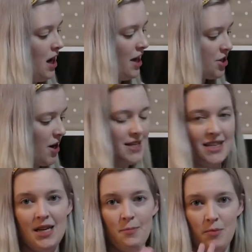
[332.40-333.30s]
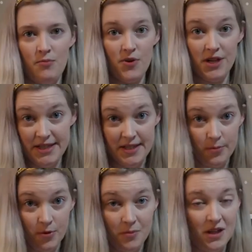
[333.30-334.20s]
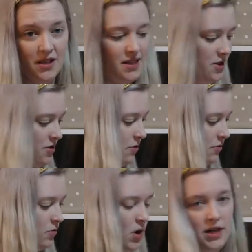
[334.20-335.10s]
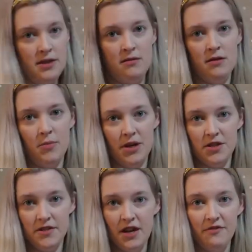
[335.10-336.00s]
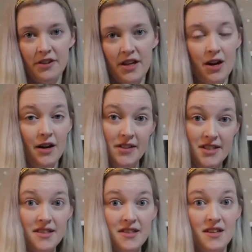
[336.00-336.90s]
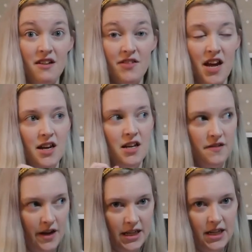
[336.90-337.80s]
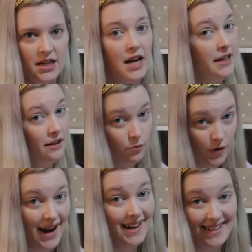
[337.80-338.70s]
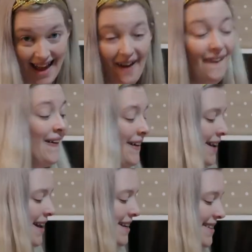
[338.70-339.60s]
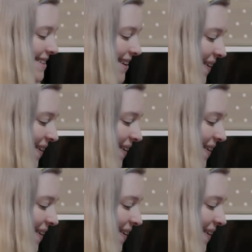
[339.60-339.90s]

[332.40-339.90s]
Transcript: I try to keep pretty simple because I don't want a bunch of stuff in there, and this is the stuff that if I need it, I need it right now. So